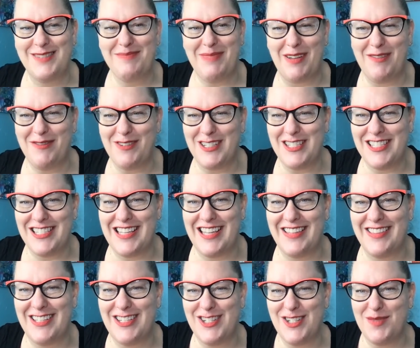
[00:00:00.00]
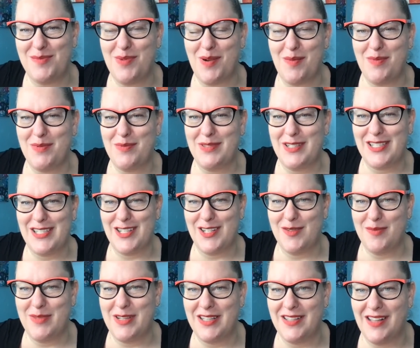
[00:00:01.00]
friend's saying that she'll probably still
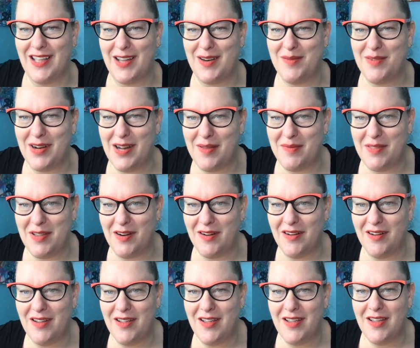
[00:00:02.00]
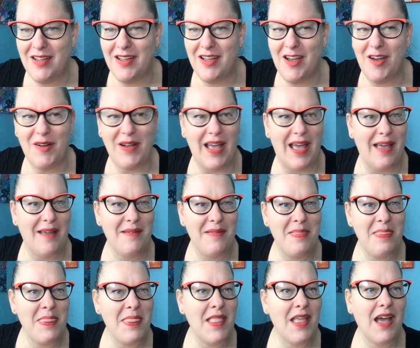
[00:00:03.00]
be in line when I'm there. Okay.
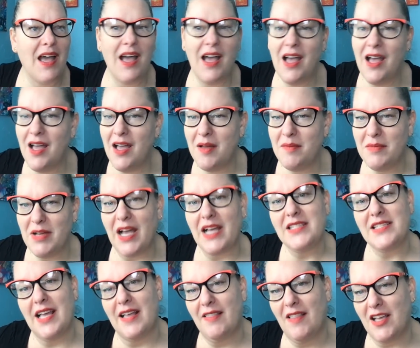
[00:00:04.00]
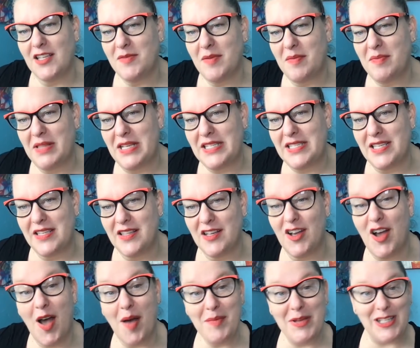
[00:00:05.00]
Guys, I lost my place in the
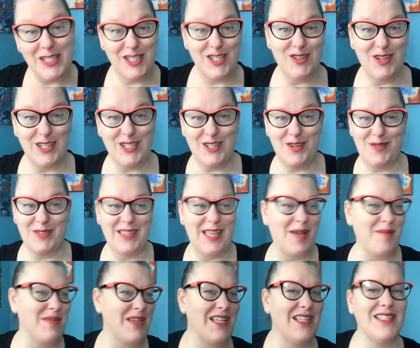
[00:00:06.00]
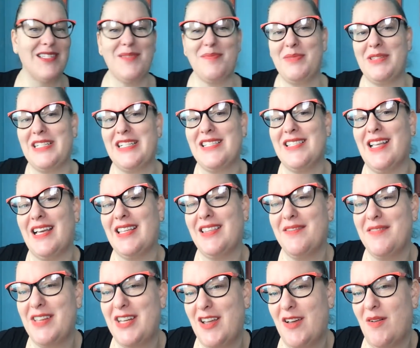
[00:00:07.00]
comments. You guys know what that means. Please like the
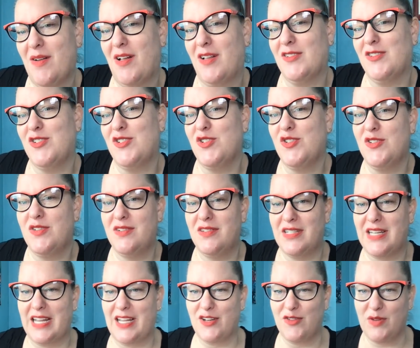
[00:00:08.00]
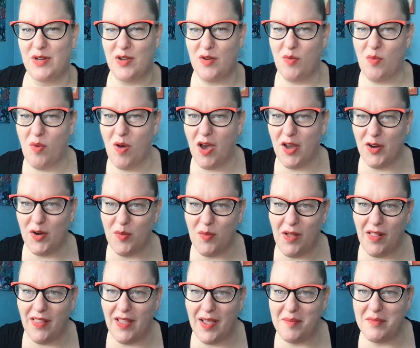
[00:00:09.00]
video. I'll take a drink of water while
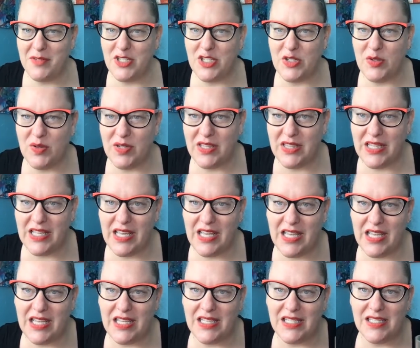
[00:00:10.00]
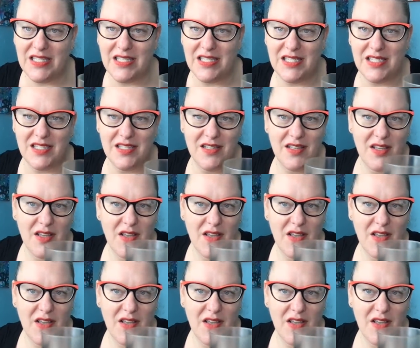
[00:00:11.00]
I'm doing this.